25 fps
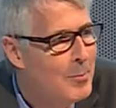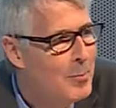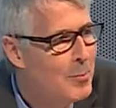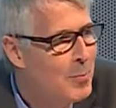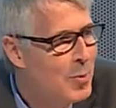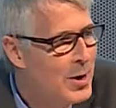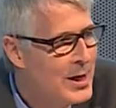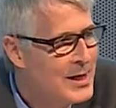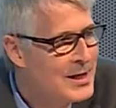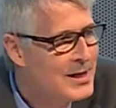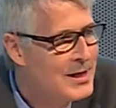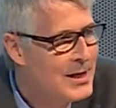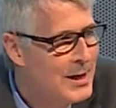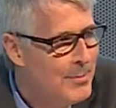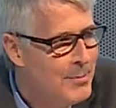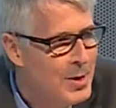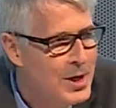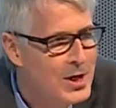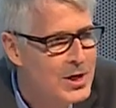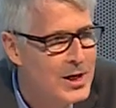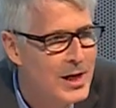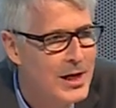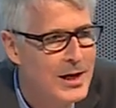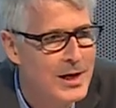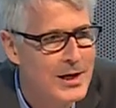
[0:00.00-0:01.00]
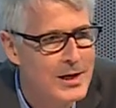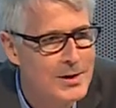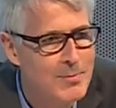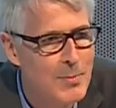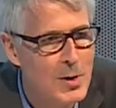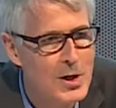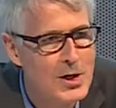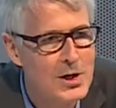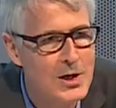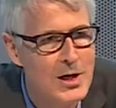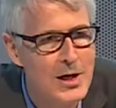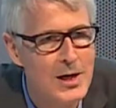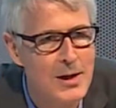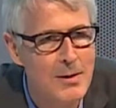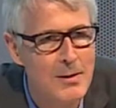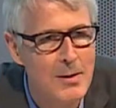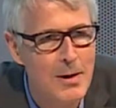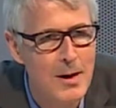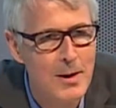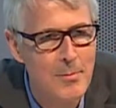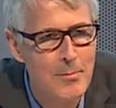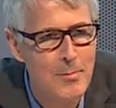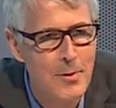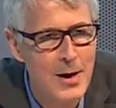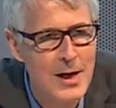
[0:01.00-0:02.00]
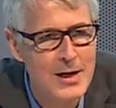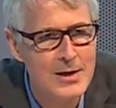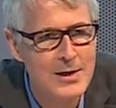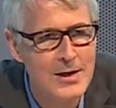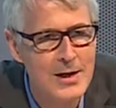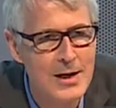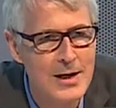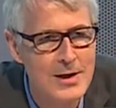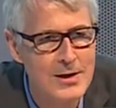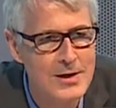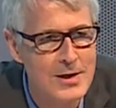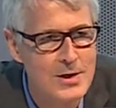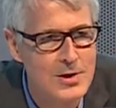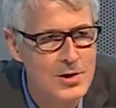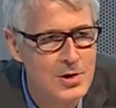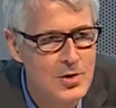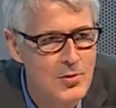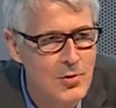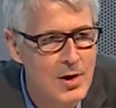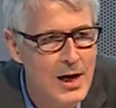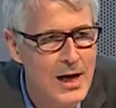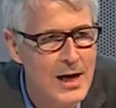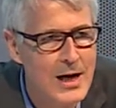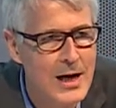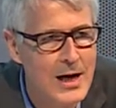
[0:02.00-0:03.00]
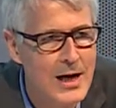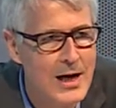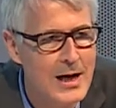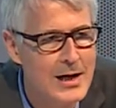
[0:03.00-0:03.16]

breast imaging, especially breast cancer screening,